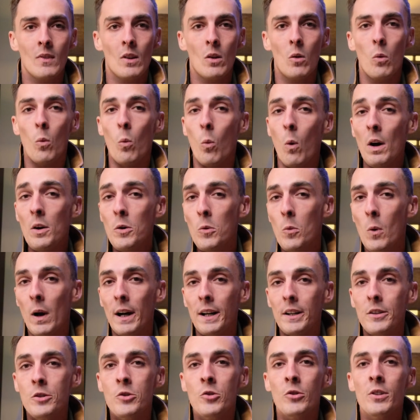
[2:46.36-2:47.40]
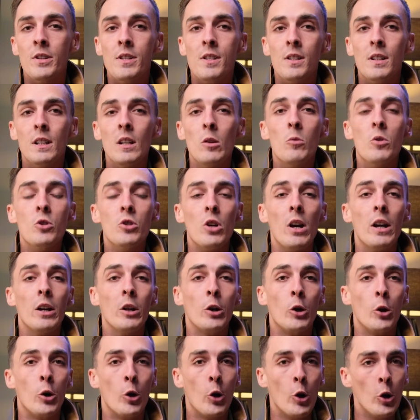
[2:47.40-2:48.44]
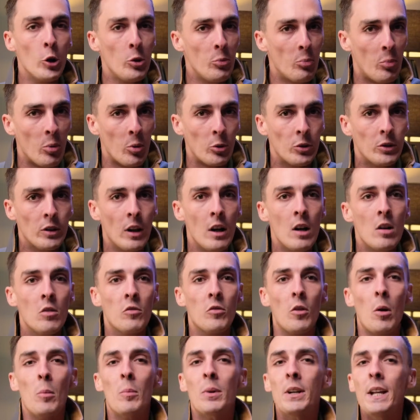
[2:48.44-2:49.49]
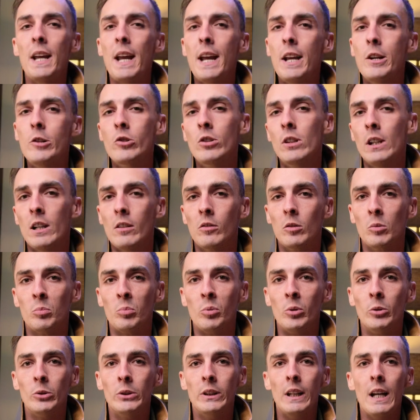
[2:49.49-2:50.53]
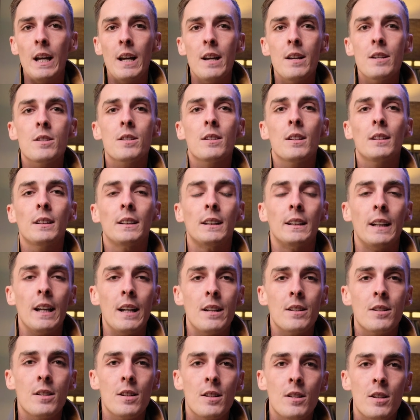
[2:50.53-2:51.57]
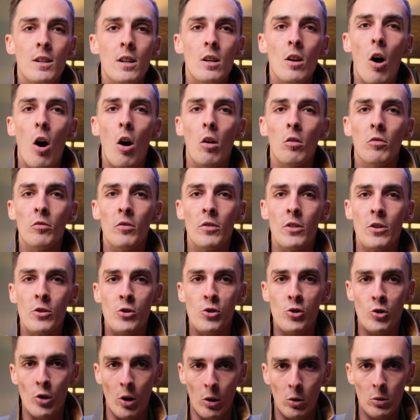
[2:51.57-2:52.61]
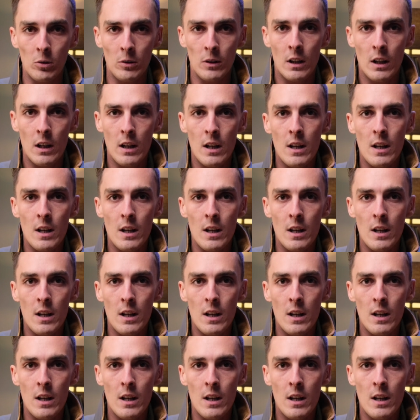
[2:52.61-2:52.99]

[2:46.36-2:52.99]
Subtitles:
One way to distinguish a good boot from an entry-level boot is the density of the sole.